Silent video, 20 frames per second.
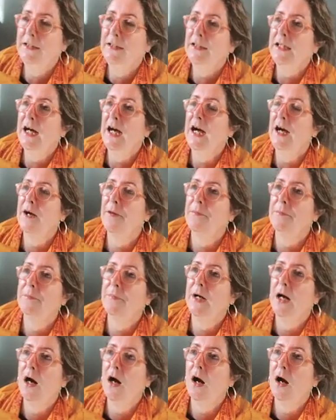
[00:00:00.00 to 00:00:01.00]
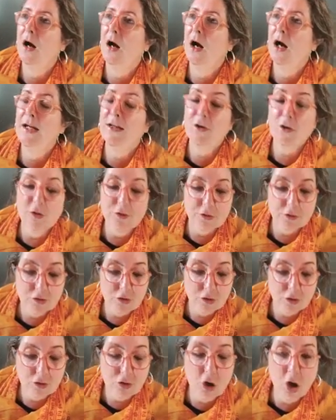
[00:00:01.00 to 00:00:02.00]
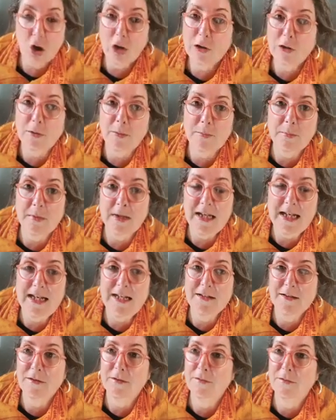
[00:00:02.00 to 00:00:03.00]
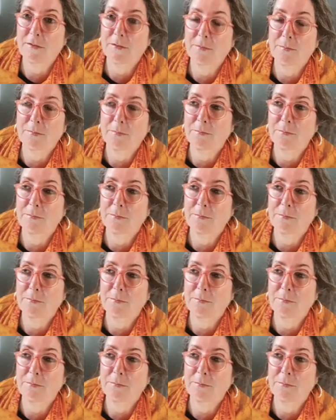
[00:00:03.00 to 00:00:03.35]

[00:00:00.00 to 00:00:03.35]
I got a column in a